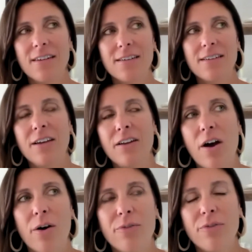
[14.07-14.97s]

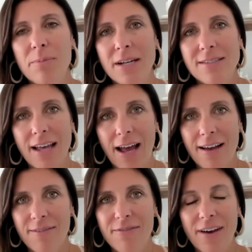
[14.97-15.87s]
few months that
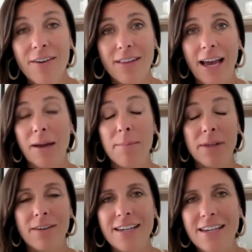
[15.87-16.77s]
have felt like a
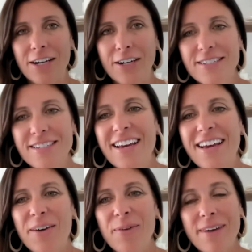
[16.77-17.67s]
million years,
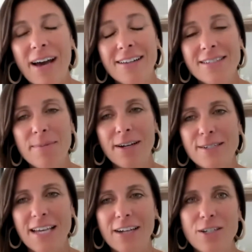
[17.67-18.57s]
we've had some
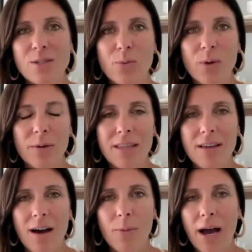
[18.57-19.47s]
intersections where we
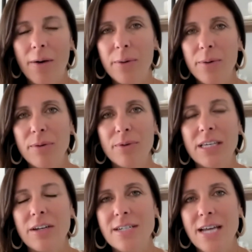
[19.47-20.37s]
thought, wow, it would be
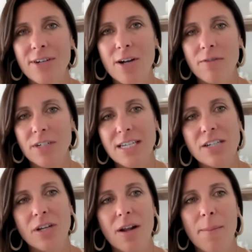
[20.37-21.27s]
really good to have a
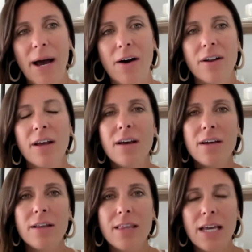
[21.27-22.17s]
conversation about
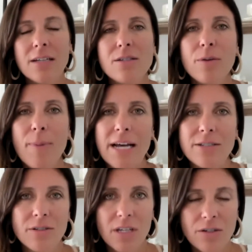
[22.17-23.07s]
things youth
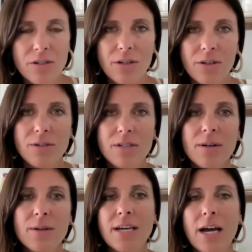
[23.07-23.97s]
pastors can do
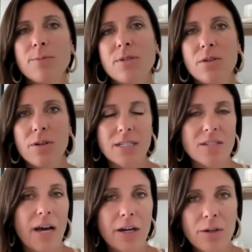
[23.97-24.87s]
to help students
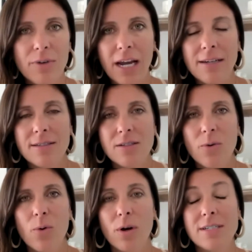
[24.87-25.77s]
value race
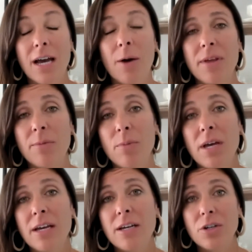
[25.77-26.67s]
or to help them
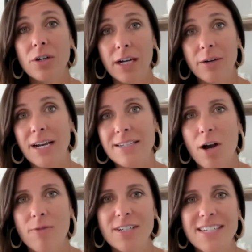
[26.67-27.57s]
during race
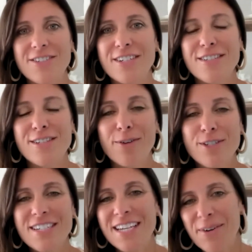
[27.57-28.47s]
conversations. So
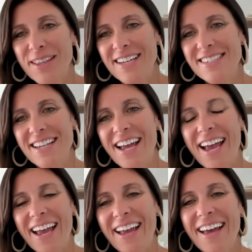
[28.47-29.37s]
she's here with us today.